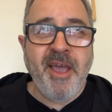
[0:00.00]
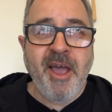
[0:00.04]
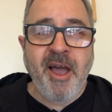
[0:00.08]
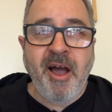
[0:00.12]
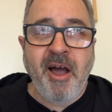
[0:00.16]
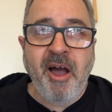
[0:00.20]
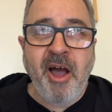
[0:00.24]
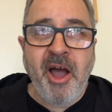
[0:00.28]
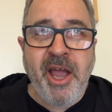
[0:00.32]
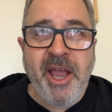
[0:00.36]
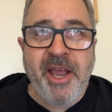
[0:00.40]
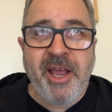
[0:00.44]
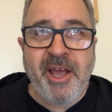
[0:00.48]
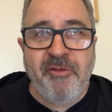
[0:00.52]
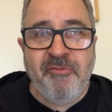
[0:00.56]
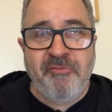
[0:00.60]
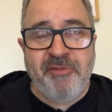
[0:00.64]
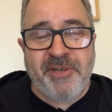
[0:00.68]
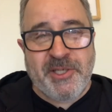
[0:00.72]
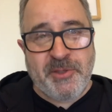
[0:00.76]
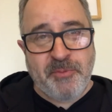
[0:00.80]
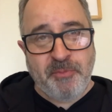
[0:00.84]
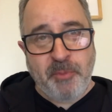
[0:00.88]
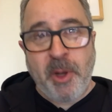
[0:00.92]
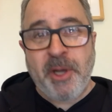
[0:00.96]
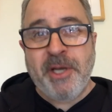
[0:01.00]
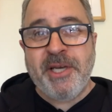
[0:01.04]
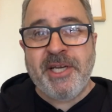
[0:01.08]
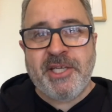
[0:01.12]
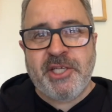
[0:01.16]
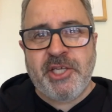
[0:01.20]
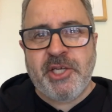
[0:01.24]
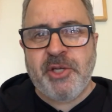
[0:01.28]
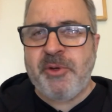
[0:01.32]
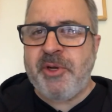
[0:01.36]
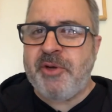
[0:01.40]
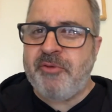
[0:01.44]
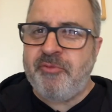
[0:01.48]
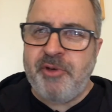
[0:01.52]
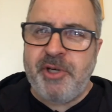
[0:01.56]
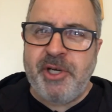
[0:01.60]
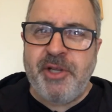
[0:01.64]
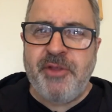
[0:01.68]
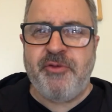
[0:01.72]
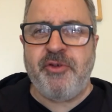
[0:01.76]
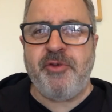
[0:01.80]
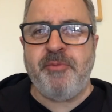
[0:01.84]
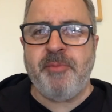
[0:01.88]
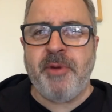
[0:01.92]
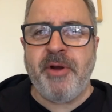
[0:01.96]
I responded to it really
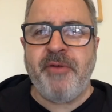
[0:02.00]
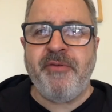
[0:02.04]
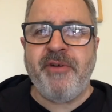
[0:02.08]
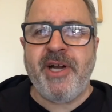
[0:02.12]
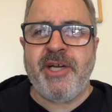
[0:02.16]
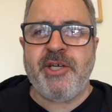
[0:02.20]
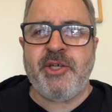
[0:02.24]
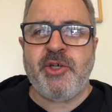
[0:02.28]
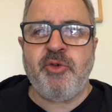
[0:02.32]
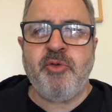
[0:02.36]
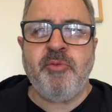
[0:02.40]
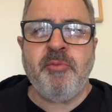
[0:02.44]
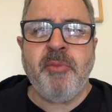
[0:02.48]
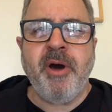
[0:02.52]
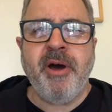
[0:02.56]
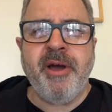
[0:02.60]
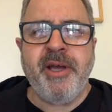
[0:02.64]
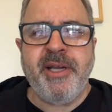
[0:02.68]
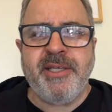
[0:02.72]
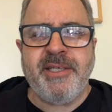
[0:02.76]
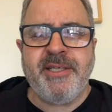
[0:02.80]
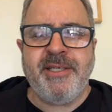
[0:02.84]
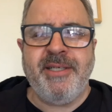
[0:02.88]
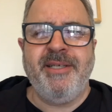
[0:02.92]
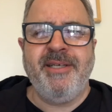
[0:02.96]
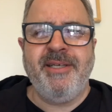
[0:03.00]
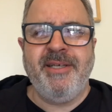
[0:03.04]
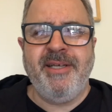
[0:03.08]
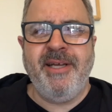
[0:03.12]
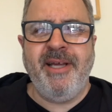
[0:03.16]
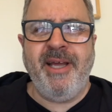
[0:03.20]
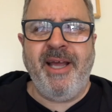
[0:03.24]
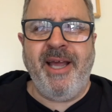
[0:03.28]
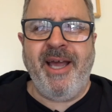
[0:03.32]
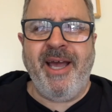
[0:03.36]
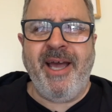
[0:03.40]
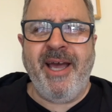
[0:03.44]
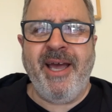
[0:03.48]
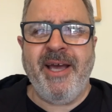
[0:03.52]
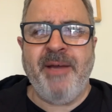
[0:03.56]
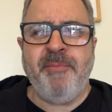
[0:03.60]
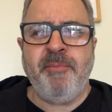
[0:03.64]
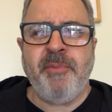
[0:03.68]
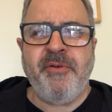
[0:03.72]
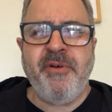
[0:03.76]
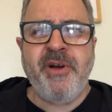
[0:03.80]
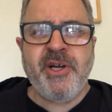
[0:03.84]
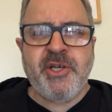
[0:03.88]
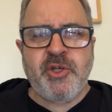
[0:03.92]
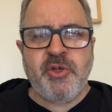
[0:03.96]
through my rational mind. And my
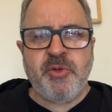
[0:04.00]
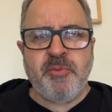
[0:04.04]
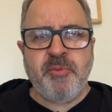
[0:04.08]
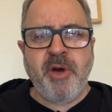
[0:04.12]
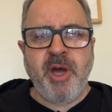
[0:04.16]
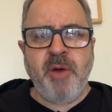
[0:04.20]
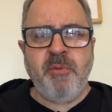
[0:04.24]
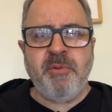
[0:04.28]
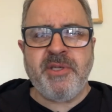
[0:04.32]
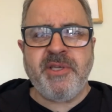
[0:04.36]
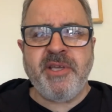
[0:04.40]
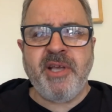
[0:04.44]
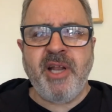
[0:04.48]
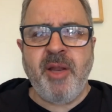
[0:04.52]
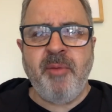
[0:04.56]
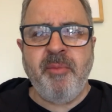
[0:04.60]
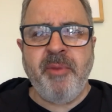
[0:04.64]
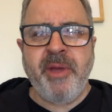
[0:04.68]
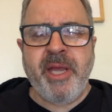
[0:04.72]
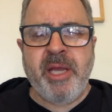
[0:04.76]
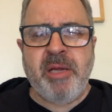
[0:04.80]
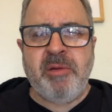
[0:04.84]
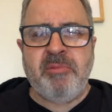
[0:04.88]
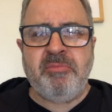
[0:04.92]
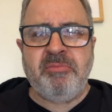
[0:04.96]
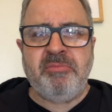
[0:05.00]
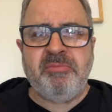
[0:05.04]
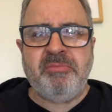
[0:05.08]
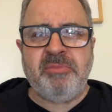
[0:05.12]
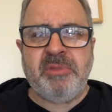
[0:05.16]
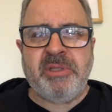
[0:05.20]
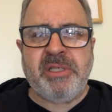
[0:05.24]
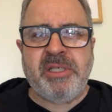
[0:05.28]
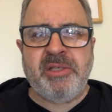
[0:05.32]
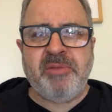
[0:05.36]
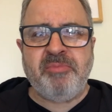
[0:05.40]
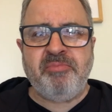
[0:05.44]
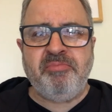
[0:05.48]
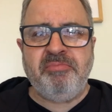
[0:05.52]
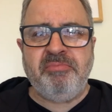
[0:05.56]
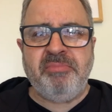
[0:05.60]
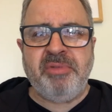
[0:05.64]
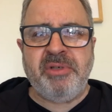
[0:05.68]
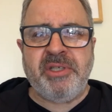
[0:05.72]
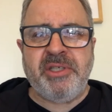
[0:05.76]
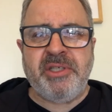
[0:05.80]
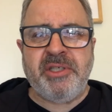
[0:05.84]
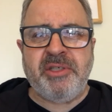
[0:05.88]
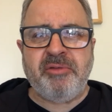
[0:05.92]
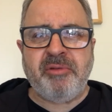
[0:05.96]
rational mind was telling me, well, that's
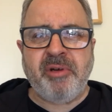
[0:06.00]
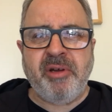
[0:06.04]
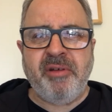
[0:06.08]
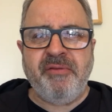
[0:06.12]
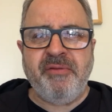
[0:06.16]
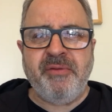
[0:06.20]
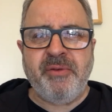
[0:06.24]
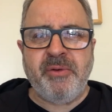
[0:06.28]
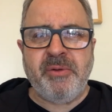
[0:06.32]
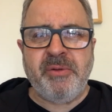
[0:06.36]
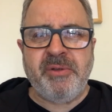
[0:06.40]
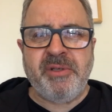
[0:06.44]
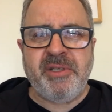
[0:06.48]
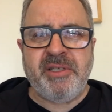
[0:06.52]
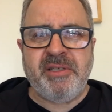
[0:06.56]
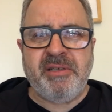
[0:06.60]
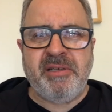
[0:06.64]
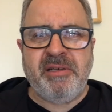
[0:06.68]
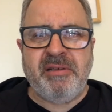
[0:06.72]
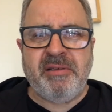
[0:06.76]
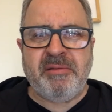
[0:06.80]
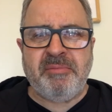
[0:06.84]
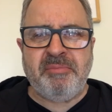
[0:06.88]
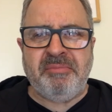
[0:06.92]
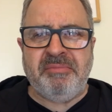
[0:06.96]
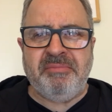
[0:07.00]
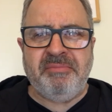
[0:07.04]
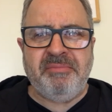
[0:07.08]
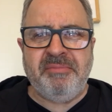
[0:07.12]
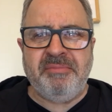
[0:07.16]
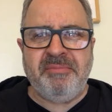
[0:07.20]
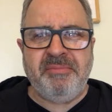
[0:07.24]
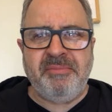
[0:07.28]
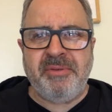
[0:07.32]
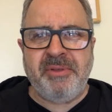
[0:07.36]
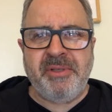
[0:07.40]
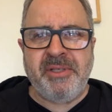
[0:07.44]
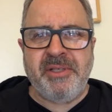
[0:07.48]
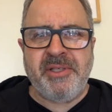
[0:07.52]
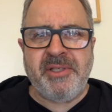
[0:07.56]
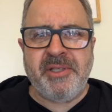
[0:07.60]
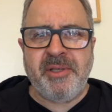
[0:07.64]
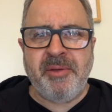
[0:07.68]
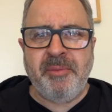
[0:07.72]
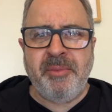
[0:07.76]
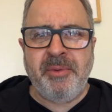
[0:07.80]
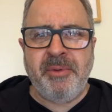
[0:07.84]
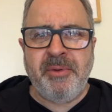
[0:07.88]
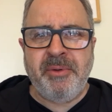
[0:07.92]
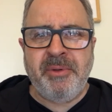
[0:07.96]
pretty straightforward, isn't it? Pretty
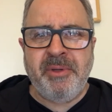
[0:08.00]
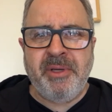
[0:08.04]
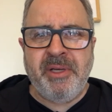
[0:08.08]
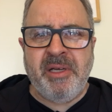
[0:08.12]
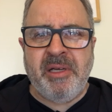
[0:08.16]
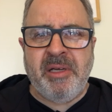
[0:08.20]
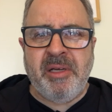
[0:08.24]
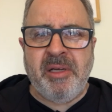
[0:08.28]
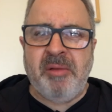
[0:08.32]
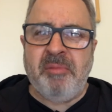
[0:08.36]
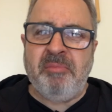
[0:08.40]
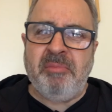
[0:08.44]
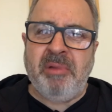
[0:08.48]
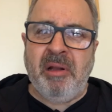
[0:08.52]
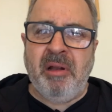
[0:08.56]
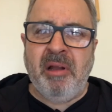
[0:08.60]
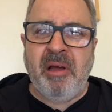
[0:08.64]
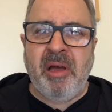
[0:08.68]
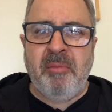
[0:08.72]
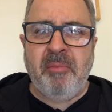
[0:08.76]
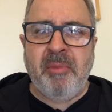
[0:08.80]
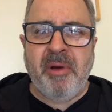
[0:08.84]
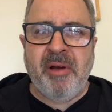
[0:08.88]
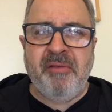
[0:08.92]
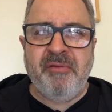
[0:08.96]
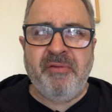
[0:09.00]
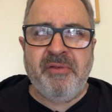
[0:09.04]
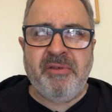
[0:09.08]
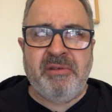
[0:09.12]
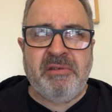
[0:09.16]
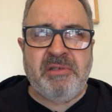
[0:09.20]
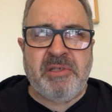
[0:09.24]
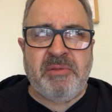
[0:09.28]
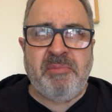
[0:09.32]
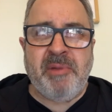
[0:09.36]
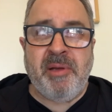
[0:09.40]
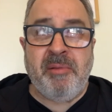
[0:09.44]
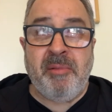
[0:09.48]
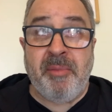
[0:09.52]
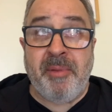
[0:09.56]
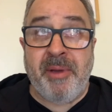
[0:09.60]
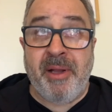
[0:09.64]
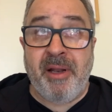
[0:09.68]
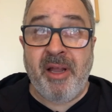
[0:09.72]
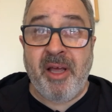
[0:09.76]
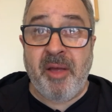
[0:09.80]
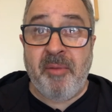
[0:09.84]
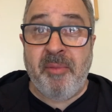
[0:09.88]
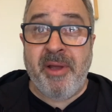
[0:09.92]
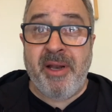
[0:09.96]
simple, a bit like mindfulness, maybe a bit
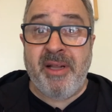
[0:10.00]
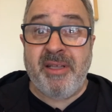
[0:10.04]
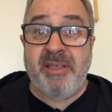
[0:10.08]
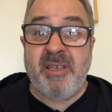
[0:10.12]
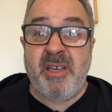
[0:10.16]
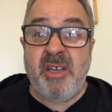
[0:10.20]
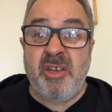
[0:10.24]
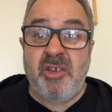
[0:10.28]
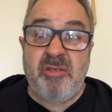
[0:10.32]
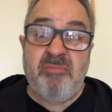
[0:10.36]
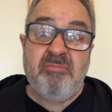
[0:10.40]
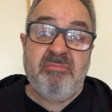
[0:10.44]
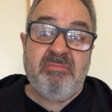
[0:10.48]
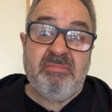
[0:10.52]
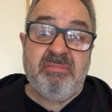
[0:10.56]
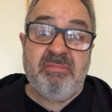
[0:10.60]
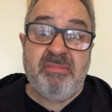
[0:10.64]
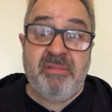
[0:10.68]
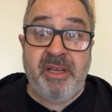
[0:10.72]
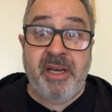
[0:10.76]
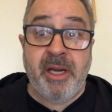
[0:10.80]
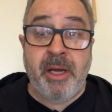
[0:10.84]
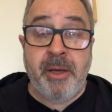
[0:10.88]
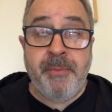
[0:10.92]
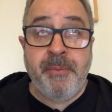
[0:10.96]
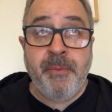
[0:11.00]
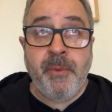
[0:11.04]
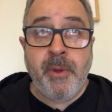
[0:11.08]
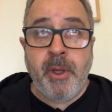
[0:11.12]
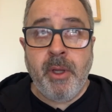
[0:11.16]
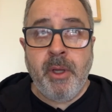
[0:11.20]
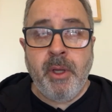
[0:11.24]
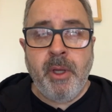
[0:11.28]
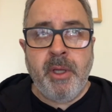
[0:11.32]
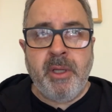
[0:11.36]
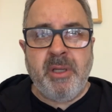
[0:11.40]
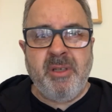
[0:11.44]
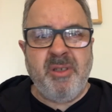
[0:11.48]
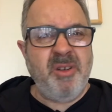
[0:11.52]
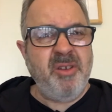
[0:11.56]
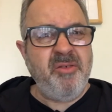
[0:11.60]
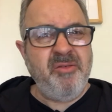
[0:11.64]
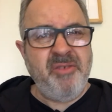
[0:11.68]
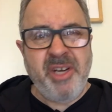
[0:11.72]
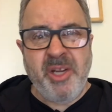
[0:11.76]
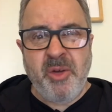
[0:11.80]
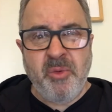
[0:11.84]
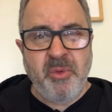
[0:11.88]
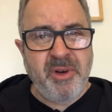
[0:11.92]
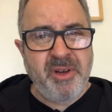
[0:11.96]
like meditation. You know, do I
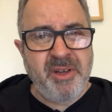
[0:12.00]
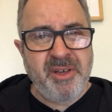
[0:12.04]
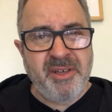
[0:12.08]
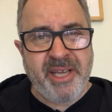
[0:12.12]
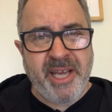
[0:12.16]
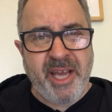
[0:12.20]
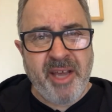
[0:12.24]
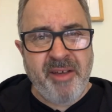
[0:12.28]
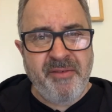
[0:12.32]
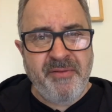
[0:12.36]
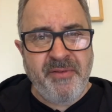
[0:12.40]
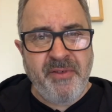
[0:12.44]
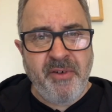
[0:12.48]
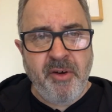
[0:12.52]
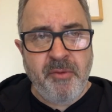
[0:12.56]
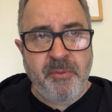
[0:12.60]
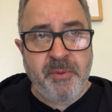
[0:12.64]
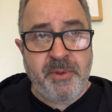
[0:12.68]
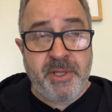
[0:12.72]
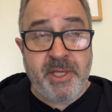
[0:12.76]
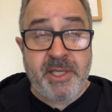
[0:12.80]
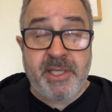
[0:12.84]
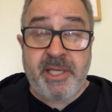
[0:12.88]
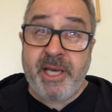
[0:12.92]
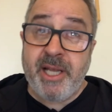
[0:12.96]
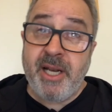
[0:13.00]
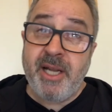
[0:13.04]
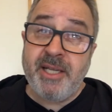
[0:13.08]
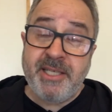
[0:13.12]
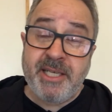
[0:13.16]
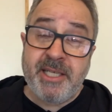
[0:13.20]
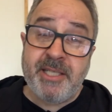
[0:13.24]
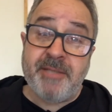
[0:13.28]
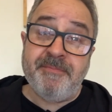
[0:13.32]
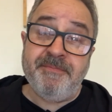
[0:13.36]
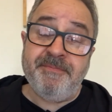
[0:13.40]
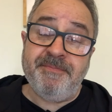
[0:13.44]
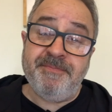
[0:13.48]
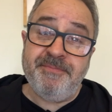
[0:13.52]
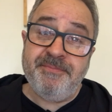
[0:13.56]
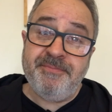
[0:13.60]
really want to get involved with this? And I didn't.